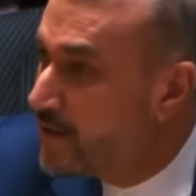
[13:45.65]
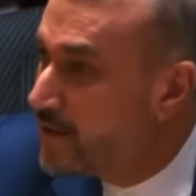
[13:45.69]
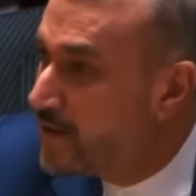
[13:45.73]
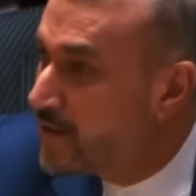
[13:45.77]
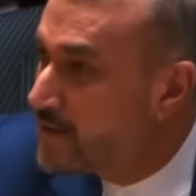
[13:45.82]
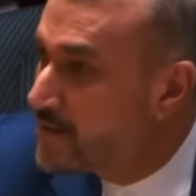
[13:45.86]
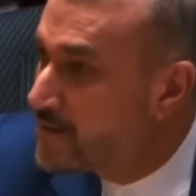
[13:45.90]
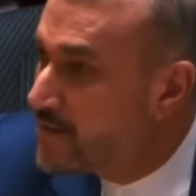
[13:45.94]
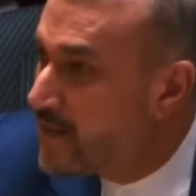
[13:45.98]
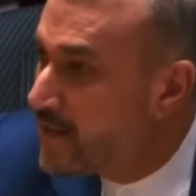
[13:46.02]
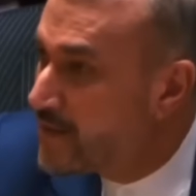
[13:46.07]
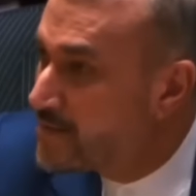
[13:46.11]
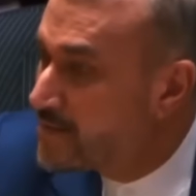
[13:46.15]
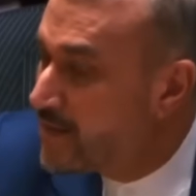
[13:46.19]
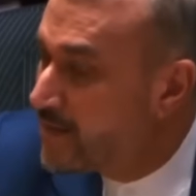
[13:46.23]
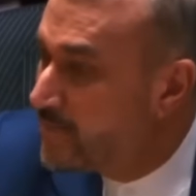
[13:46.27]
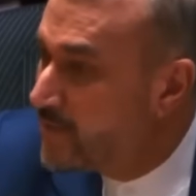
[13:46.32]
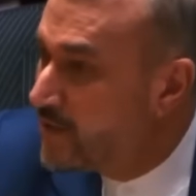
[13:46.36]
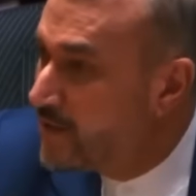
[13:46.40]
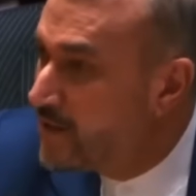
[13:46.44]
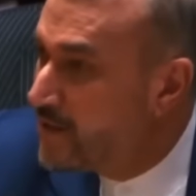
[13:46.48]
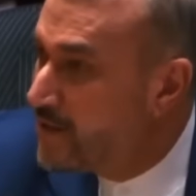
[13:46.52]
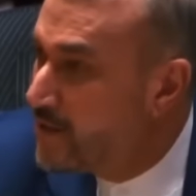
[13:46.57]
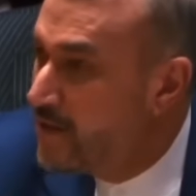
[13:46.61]
the
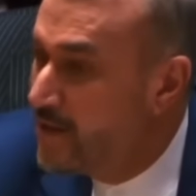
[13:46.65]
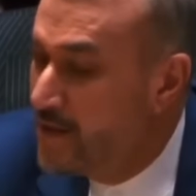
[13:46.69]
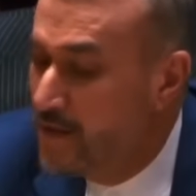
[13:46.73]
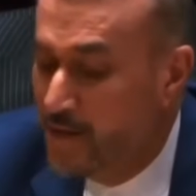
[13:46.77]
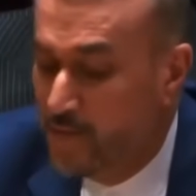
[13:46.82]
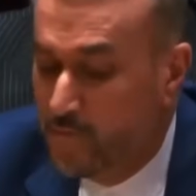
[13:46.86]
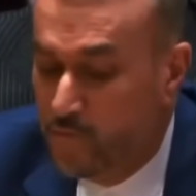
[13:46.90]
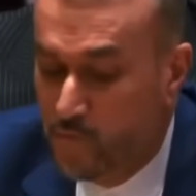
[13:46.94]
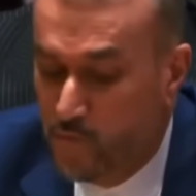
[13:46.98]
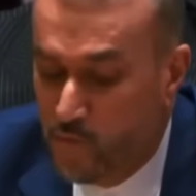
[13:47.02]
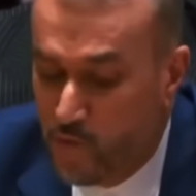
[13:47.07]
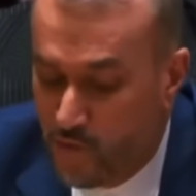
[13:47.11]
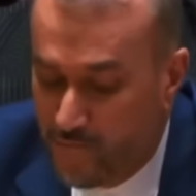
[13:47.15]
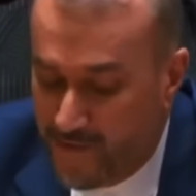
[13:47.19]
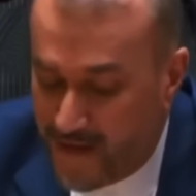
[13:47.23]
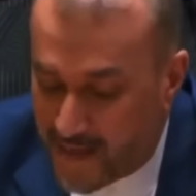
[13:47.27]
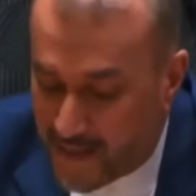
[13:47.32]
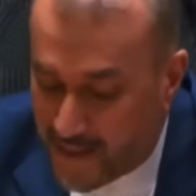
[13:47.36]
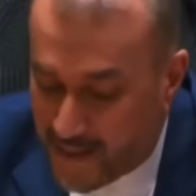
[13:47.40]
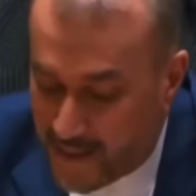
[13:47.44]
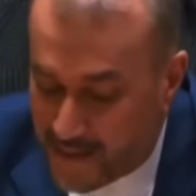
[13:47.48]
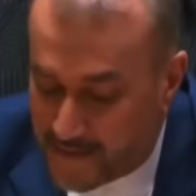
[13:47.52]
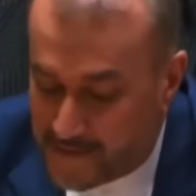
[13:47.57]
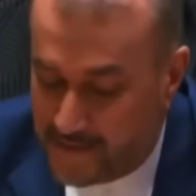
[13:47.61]
occupation of a
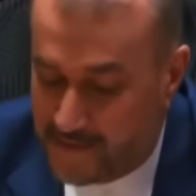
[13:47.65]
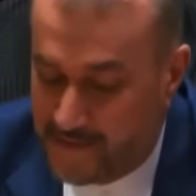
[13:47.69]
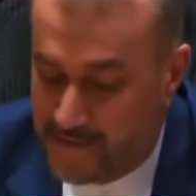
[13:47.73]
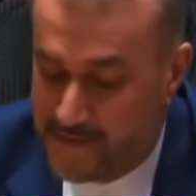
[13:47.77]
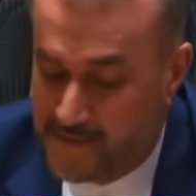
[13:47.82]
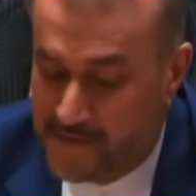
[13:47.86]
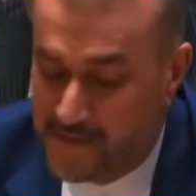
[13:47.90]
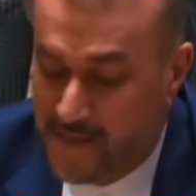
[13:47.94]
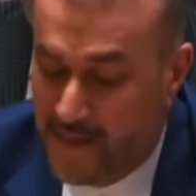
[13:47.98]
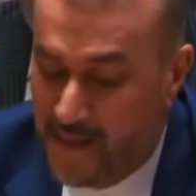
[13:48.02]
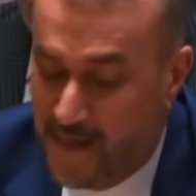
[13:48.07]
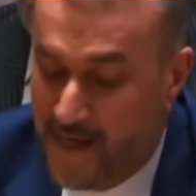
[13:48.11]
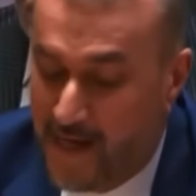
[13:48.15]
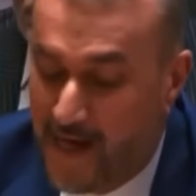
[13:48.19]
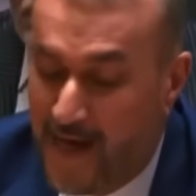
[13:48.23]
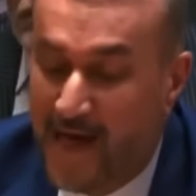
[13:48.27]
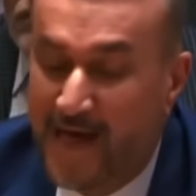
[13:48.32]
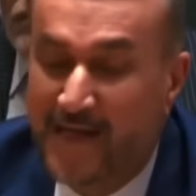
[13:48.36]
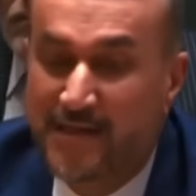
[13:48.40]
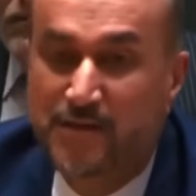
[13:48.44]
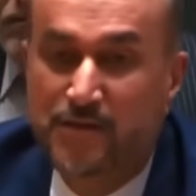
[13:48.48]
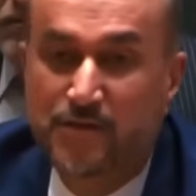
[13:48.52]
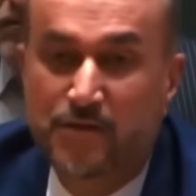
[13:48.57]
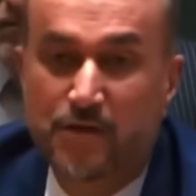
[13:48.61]
land is
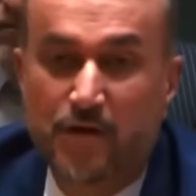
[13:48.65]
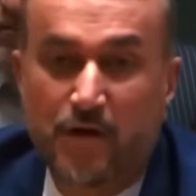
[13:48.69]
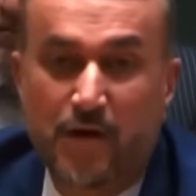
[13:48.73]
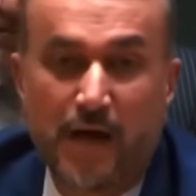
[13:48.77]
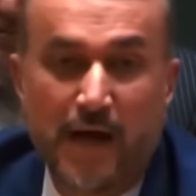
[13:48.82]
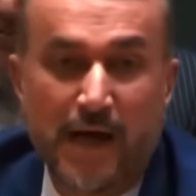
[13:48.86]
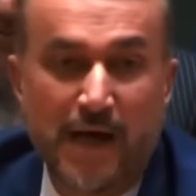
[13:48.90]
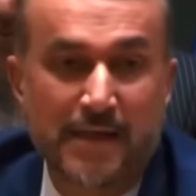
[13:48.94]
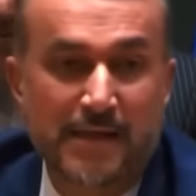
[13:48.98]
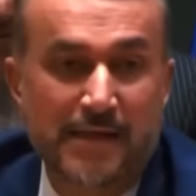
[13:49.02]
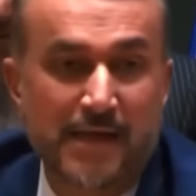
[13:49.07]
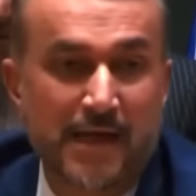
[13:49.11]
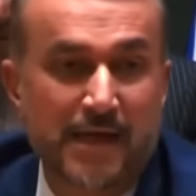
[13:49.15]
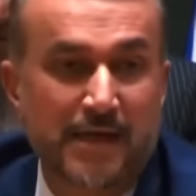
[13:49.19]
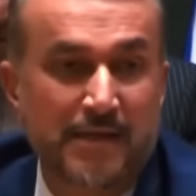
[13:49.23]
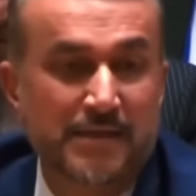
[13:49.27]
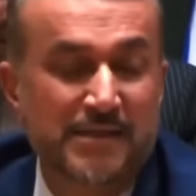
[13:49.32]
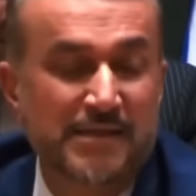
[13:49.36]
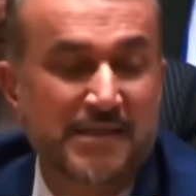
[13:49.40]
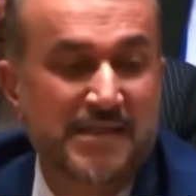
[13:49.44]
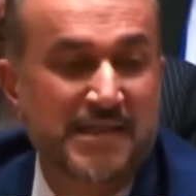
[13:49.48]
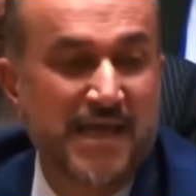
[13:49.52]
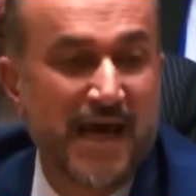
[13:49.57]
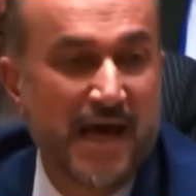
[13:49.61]
temporary,
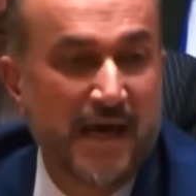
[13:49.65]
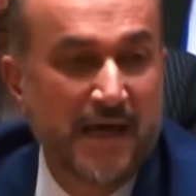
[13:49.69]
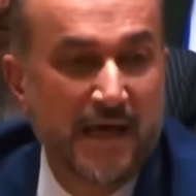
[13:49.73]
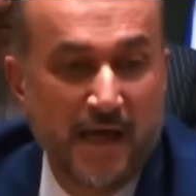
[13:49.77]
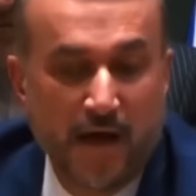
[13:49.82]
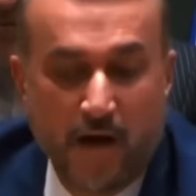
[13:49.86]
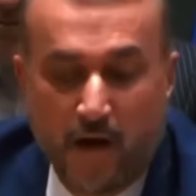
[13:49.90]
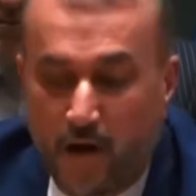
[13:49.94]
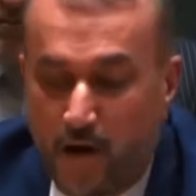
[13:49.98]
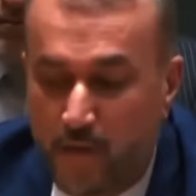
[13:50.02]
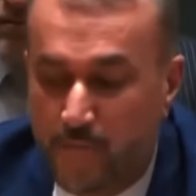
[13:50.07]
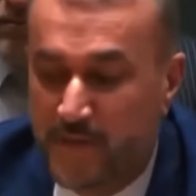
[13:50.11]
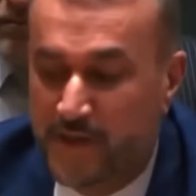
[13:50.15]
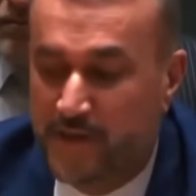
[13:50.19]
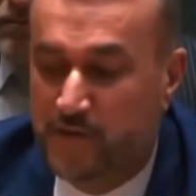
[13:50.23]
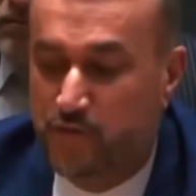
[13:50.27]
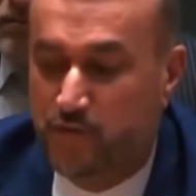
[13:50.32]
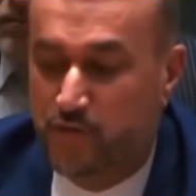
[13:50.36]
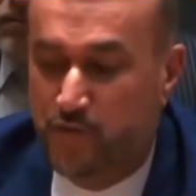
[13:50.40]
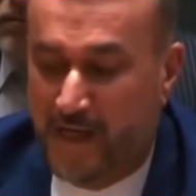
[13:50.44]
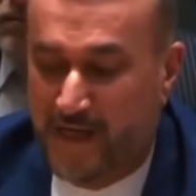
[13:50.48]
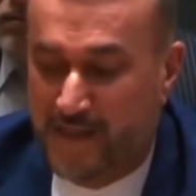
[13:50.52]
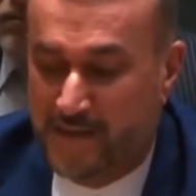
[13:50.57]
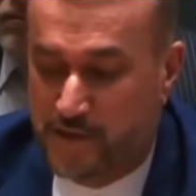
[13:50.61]
even if it
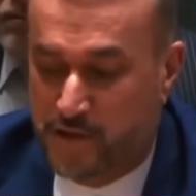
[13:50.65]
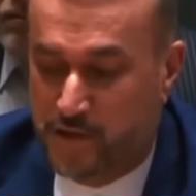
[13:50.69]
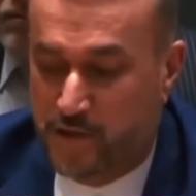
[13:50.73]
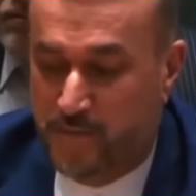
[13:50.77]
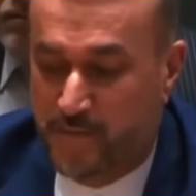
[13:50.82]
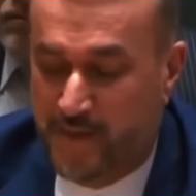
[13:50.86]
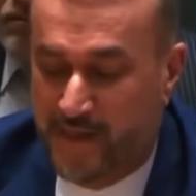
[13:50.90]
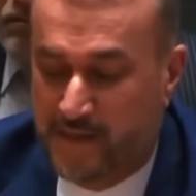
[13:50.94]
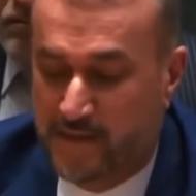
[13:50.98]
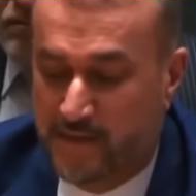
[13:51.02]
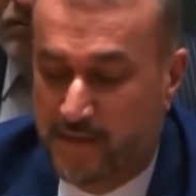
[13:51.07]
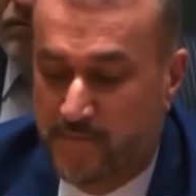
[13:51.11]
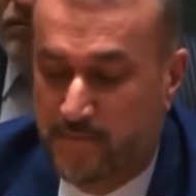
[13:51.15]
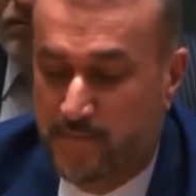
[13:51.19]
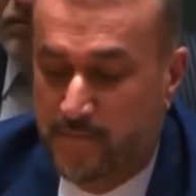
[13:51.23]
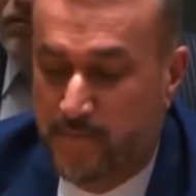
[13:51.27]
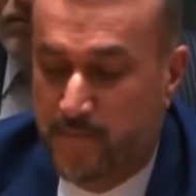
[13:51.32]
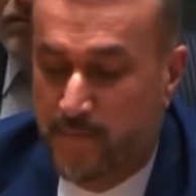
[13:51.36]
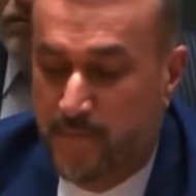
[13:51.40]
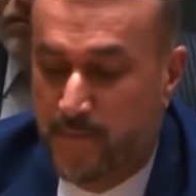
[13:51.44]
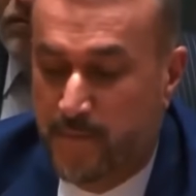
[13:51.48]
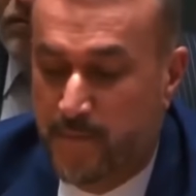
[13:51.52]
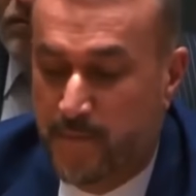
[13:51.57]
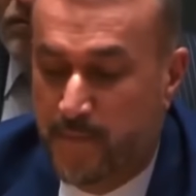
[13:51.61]
lasts for
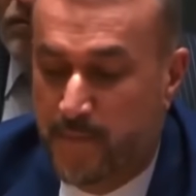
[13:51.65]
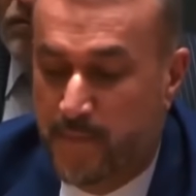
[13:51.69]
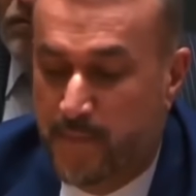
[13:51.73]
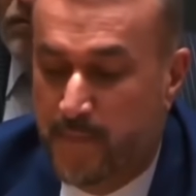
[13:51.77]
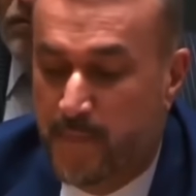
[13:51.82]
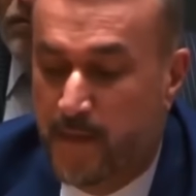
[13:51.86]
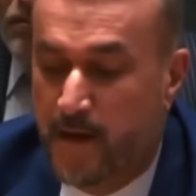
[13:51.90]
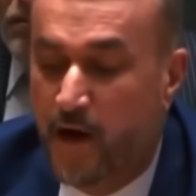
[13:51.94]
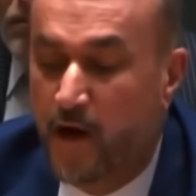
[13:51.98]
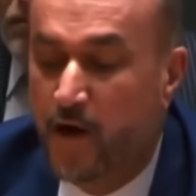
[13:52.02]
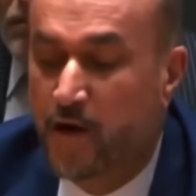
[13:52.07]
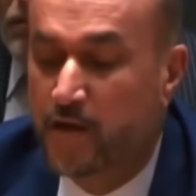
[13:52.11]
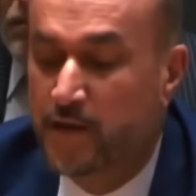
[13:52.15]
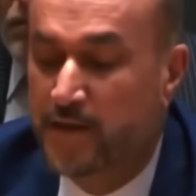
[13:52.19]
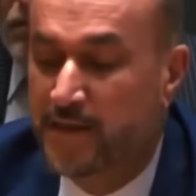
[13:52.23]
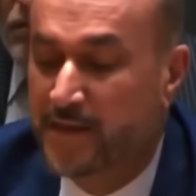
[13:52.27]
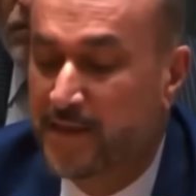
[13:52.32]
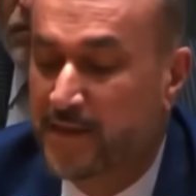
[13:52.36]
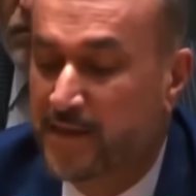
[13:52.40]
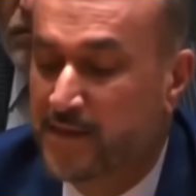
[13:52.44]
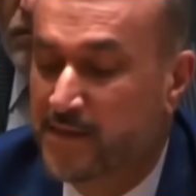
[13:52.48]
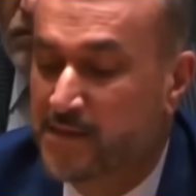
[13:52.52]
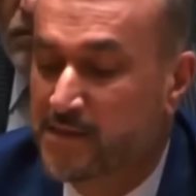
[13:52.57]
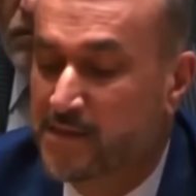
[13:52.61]
decades.
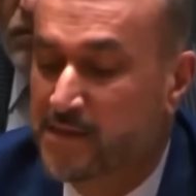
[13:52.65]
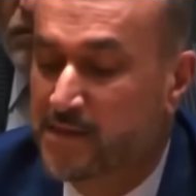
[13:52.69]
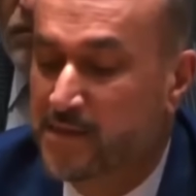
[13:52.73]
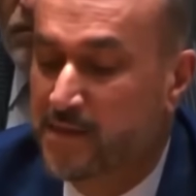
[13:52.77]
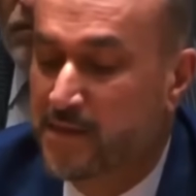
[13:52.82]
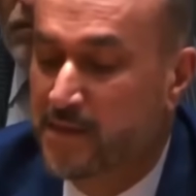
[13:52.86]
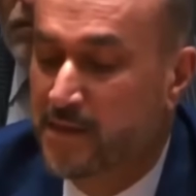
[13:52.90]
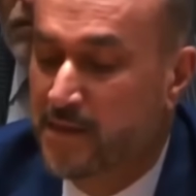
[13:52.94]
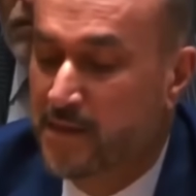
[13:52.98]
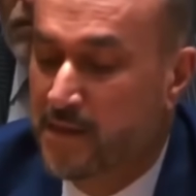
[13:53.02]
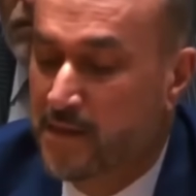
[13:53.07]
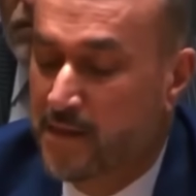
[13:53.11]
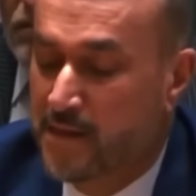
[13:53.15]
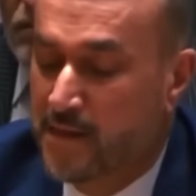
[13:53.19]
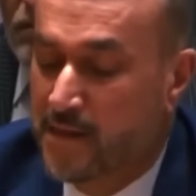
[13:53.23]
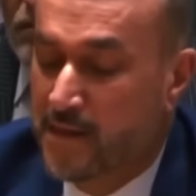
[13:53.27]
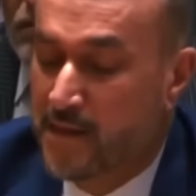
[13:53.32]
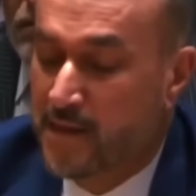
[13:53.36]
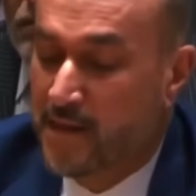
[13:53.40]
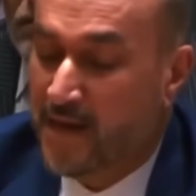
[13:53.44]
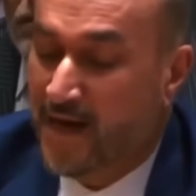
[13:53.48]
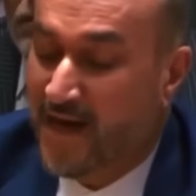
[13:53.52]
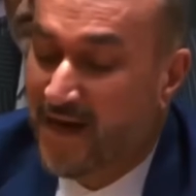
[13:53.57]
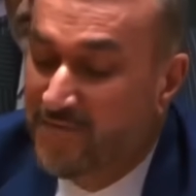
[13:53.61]
Mr.
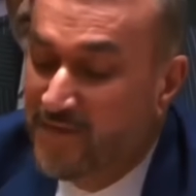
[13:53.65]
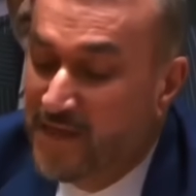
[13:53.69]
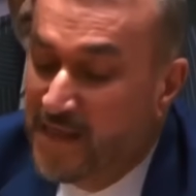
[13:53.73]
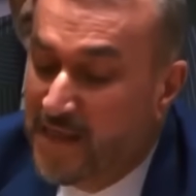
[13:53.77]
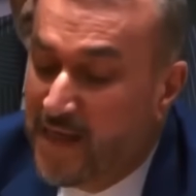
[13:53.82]
President,